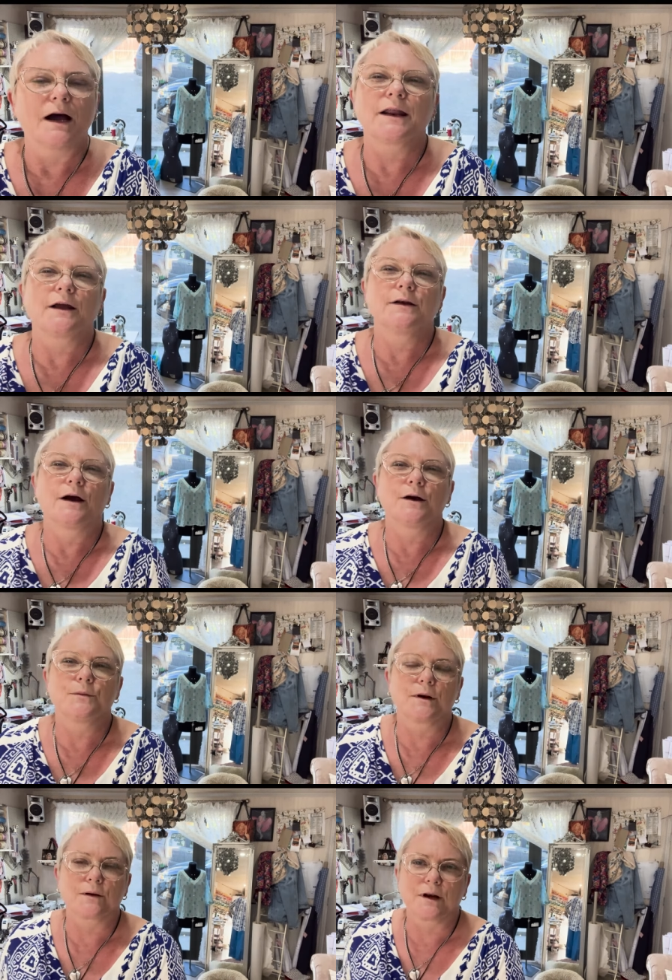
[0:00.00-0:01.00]
don't know
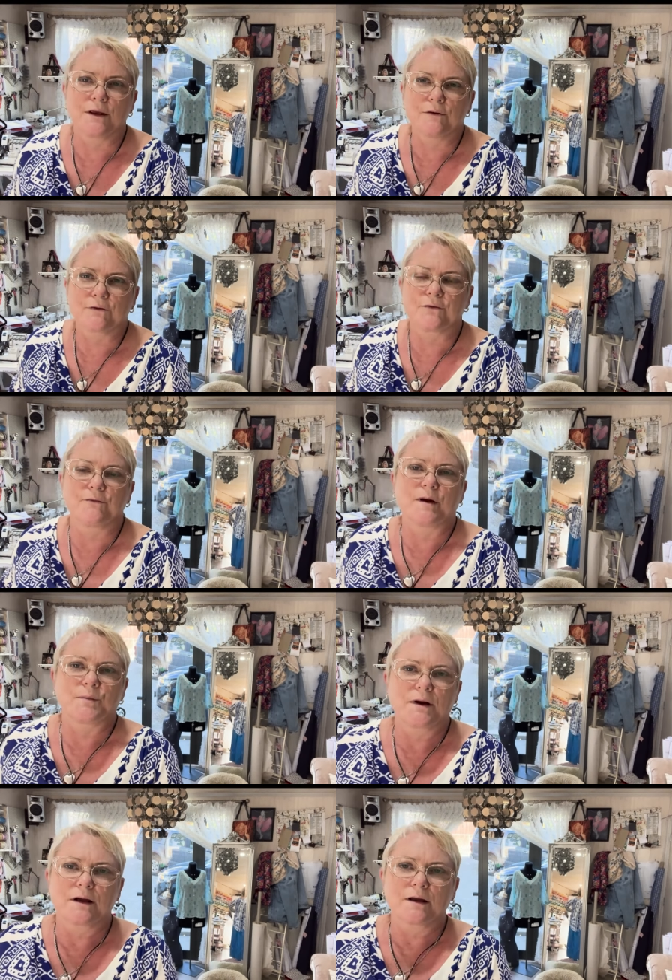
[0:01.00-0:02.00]
what I'm going to use for
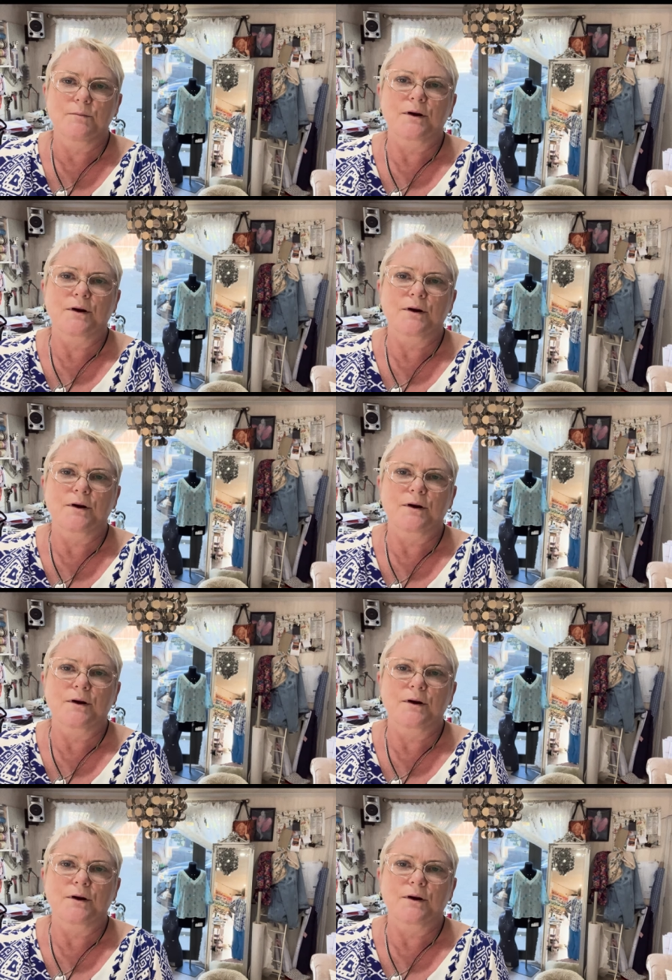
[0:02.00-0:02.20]
fabric,